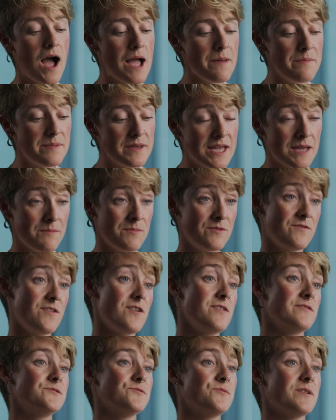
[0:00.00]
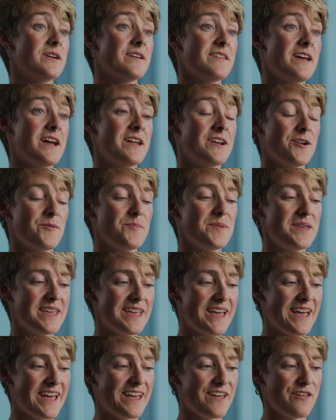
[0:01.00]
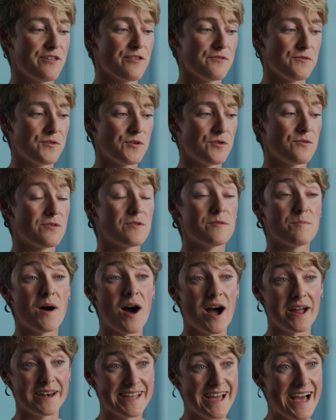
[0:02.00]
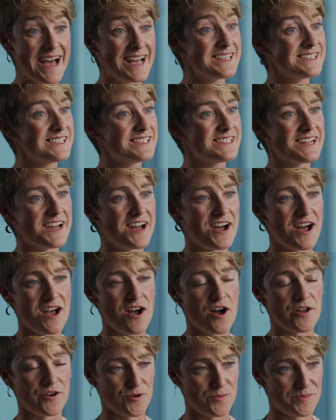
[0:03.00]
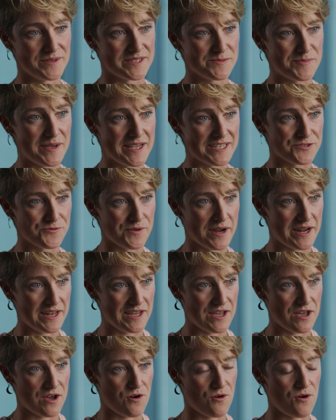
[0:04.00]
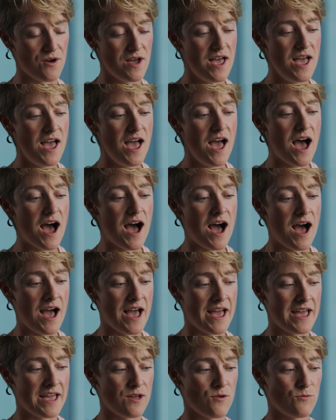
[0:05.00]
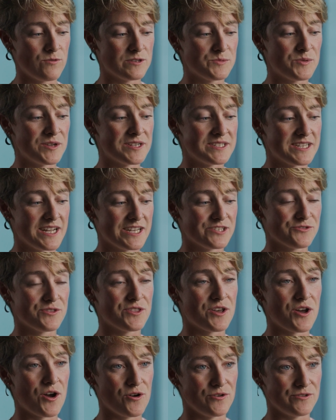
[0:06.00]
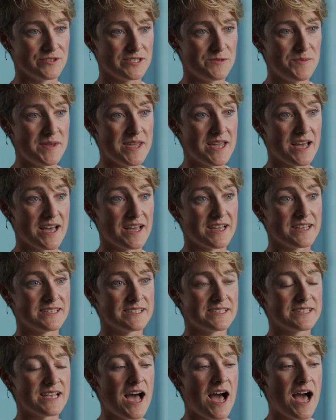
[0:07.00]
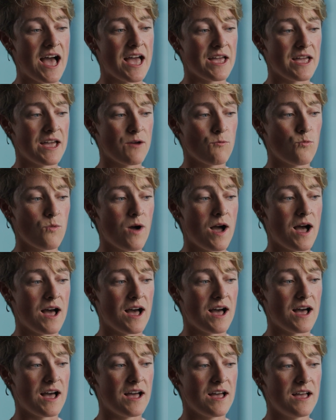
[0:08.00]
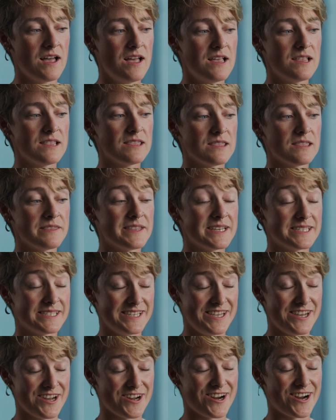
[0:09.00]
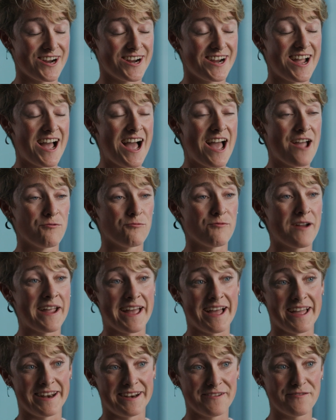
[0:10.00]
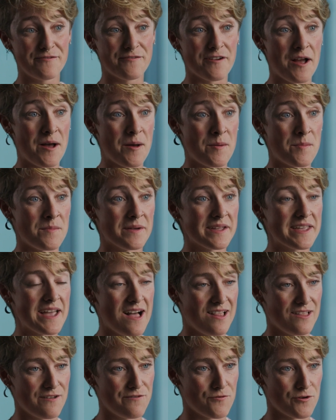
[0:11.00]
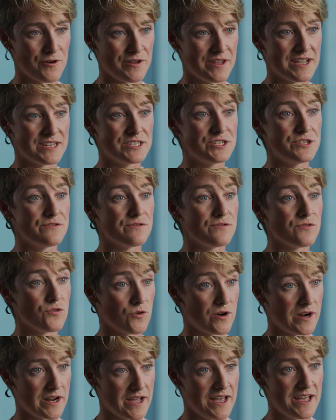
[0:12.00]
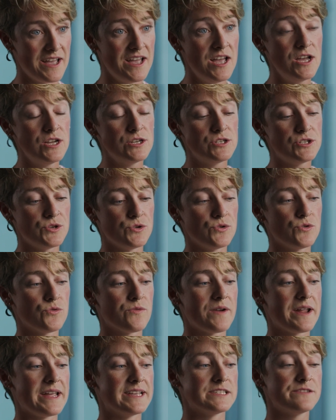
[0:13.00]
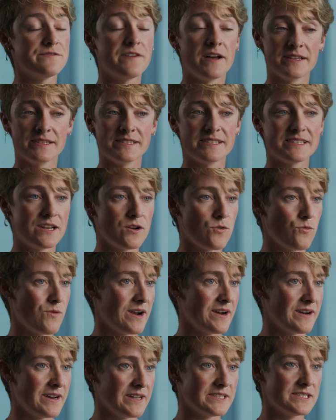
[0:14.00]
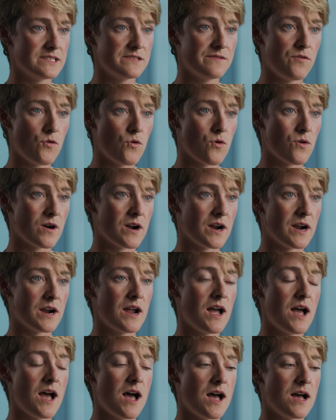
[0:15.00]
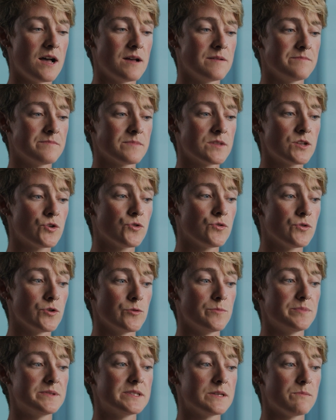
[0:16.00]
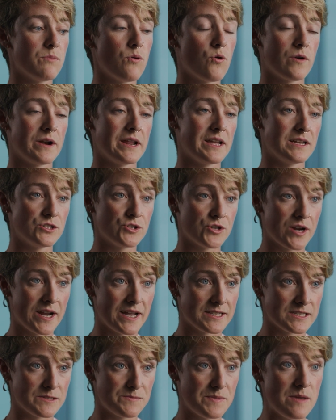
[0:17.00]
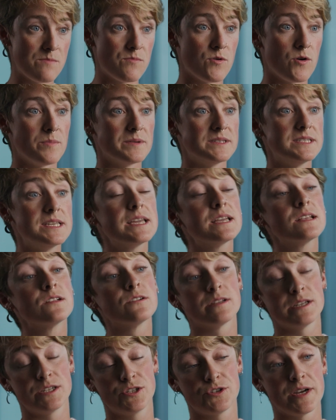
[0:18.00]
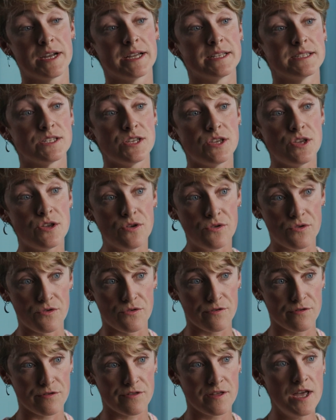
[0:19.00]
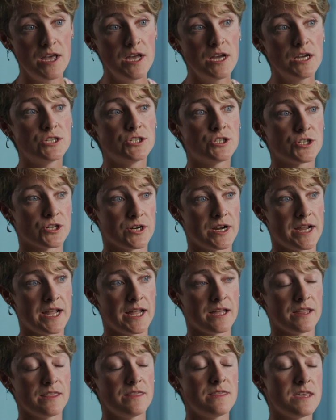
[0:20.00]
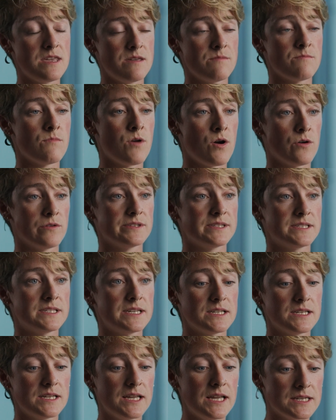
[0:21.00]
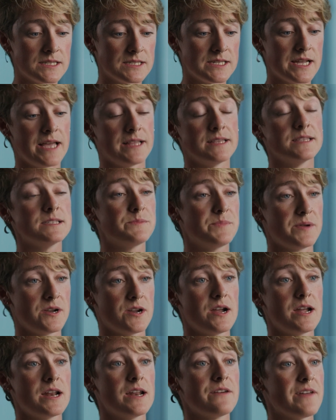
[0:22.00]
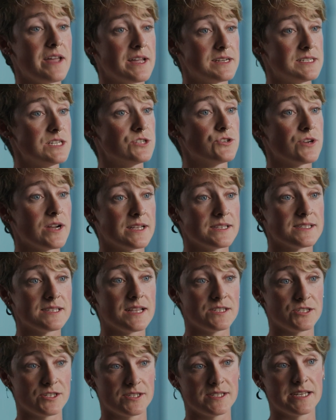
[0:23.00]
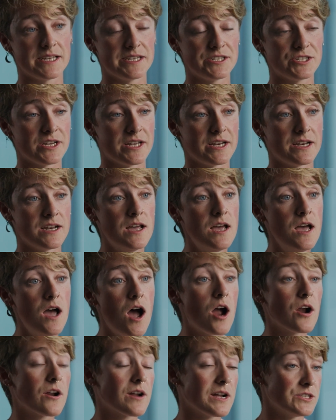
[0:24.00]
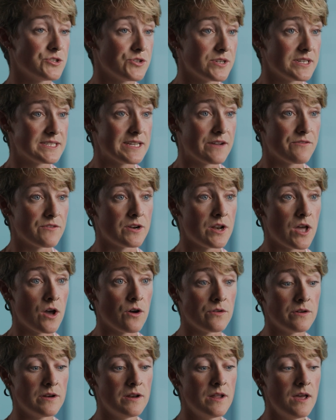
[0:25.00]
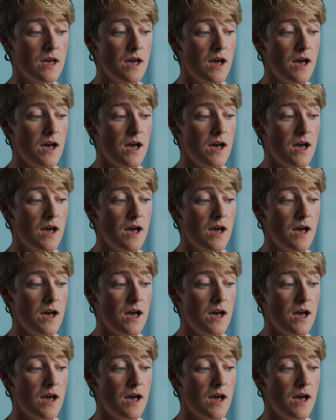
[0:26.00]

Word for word: I became involved with NRPA through the podcast uh, on Open Space Radio. I was put in touch with the host because I, uh, this year, I ran from California to Florida to raise funds and awareness for um, groups supporting trans people, particularly trans youth, during the most intense period of anti-trans legislation our country has ever known.